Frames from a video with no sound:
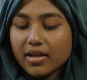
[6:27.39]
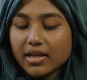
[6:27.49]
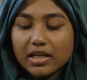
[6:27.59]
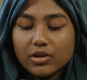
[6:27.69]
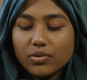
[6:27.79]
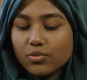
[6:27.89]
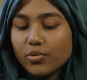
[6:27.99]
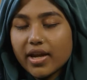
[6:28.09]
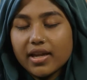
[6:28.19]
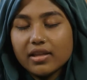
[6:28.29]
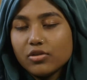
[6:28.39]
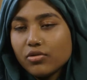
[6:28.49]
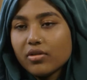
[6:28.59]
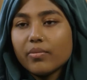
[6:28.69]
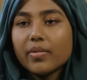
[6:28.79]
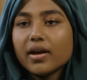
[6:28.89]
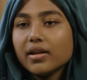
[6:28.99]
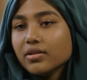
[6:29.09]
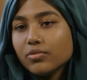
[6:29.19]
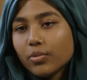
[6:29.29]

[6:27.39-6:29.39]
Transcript: he would wade through the mud,